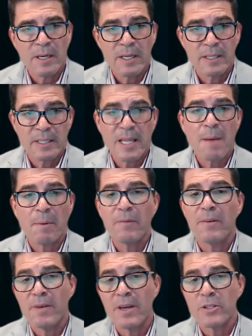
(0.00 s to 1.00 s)
is a type
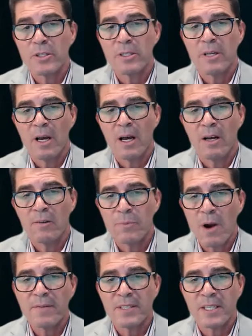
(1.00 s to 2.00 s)
of invasion of
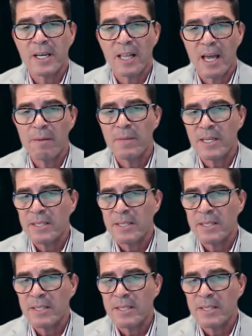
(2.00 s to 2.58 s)
privacy claim,